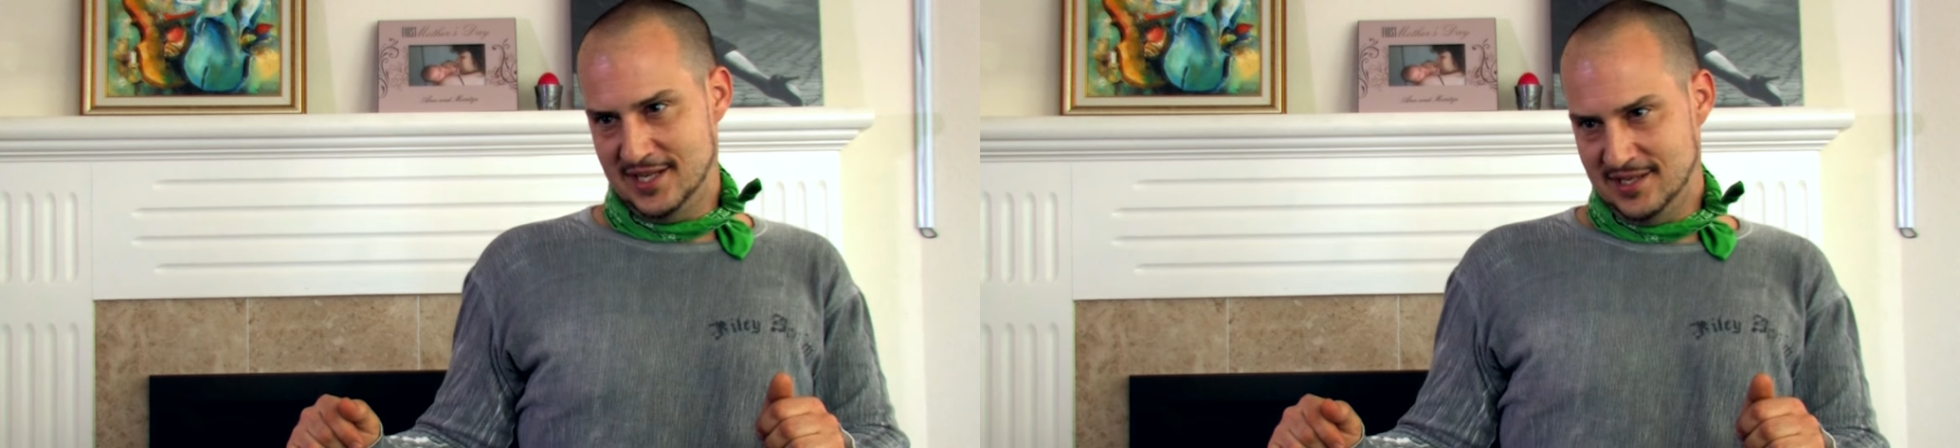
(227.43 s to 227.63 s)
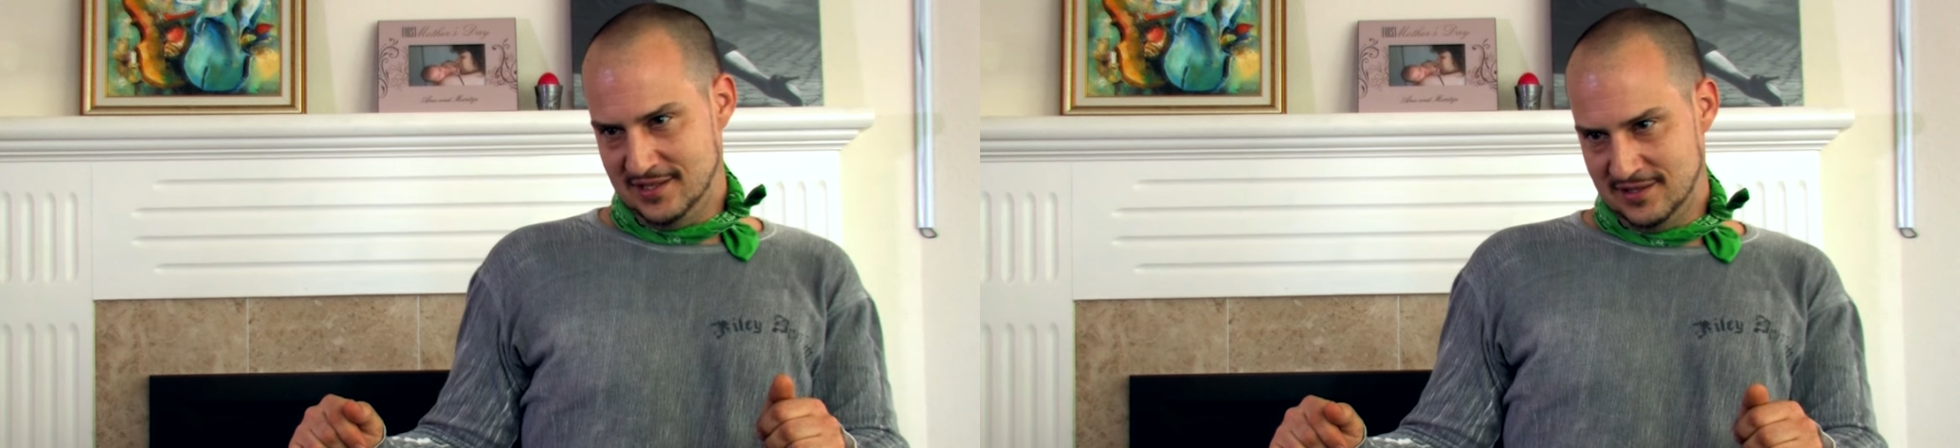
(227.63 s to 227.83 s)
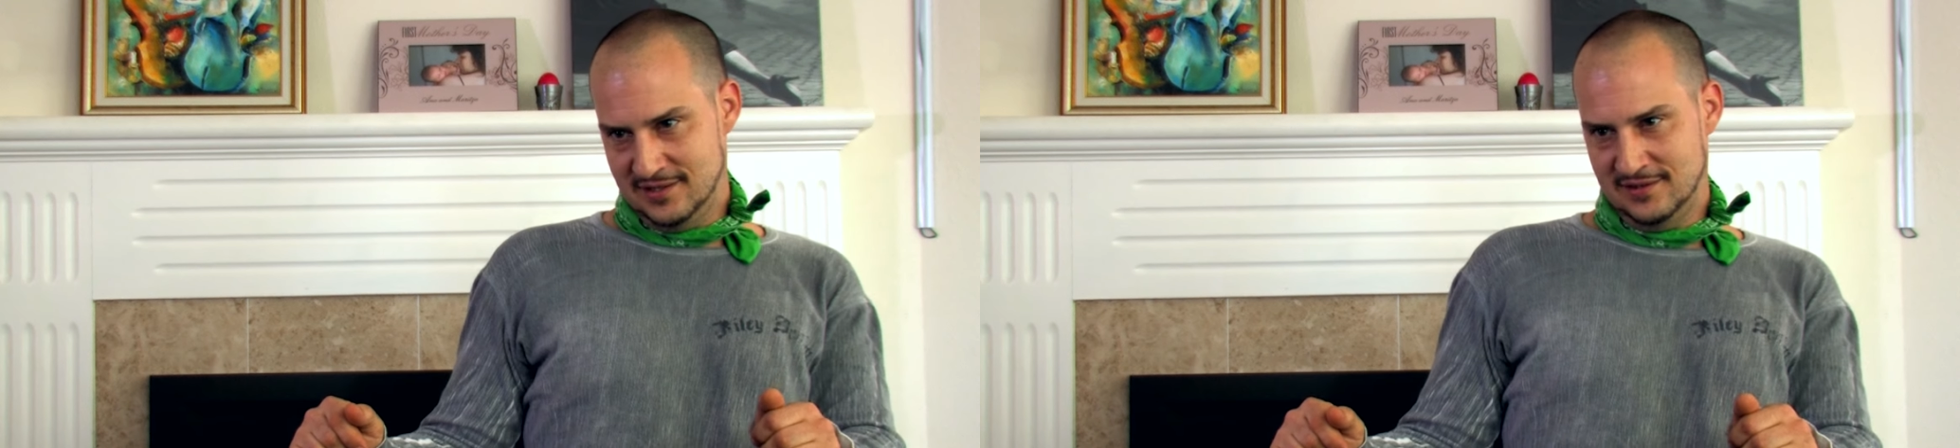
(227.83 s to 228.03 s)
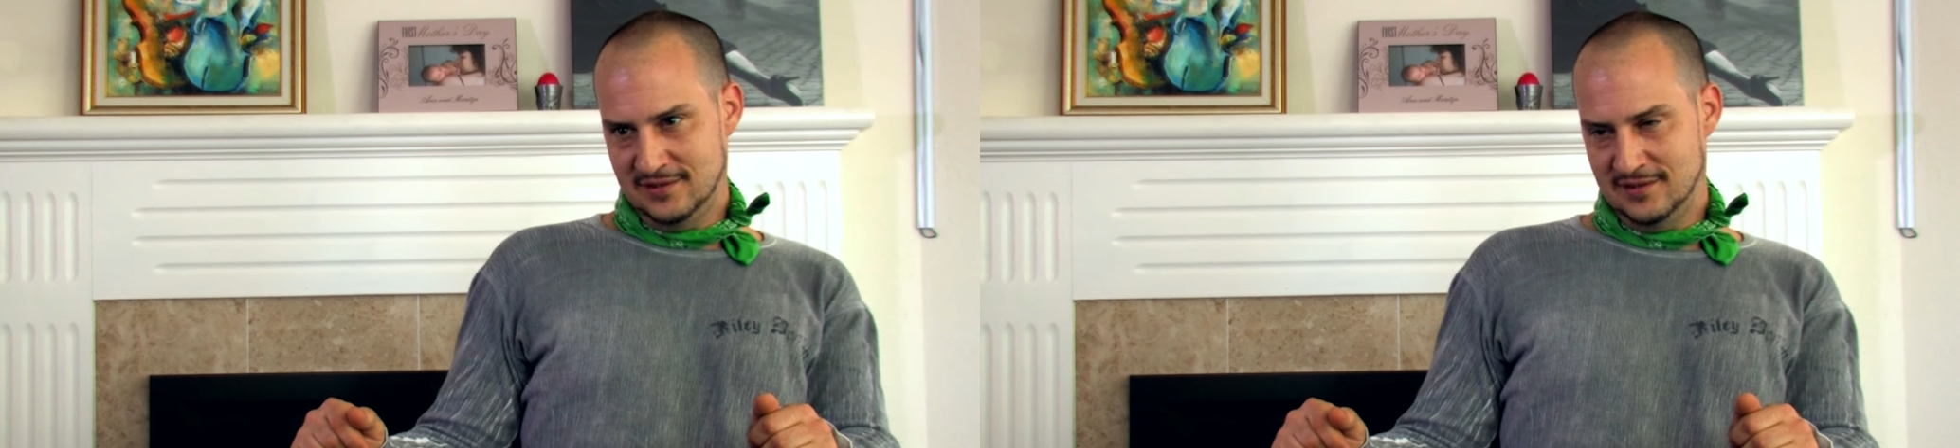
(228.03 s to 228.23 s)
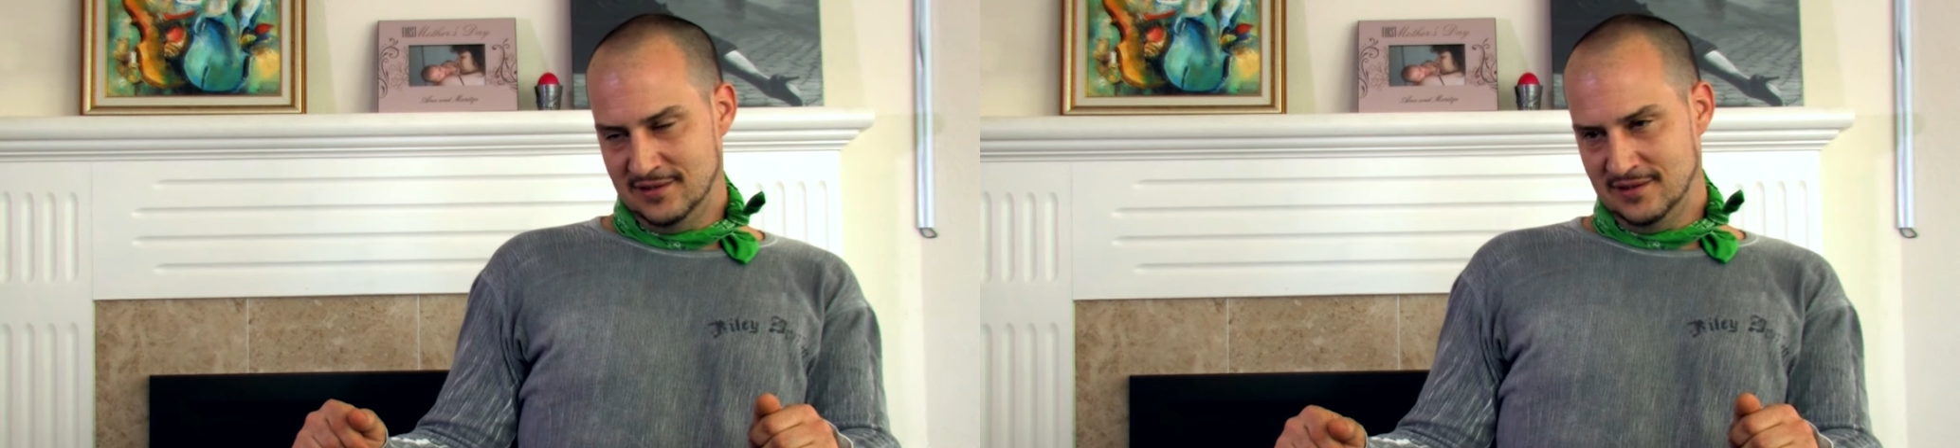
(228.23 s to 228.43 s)
is.
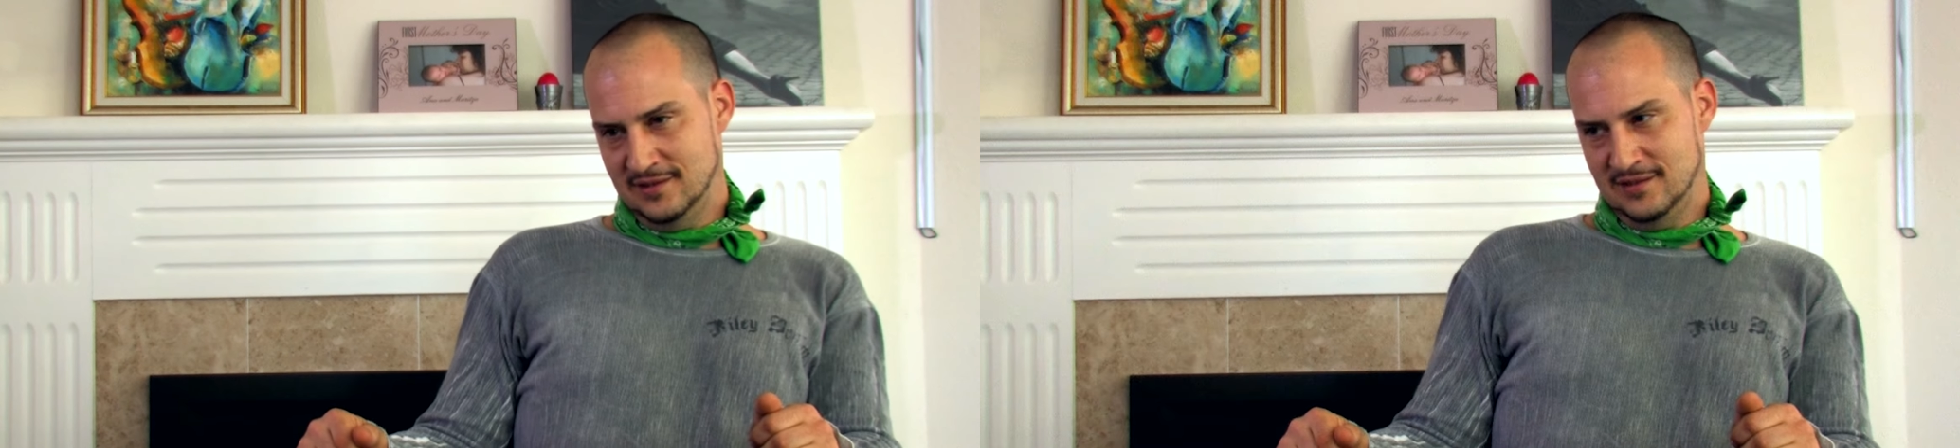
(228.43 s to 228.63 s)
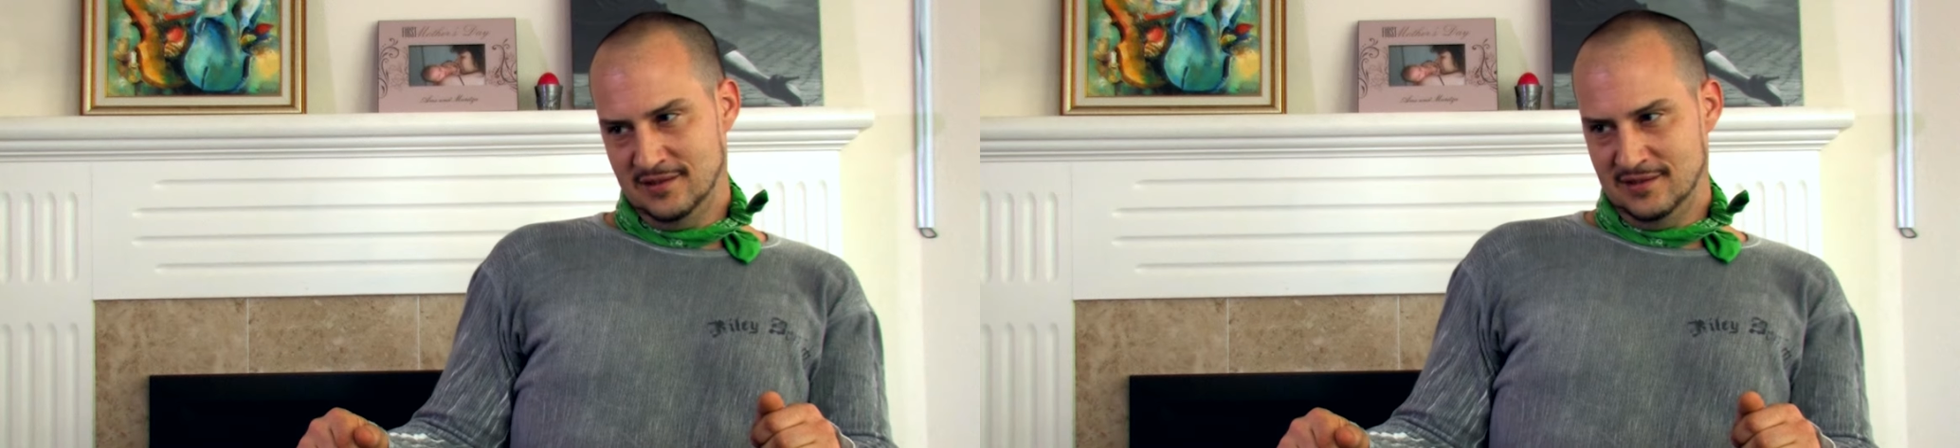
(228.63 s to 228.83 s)
So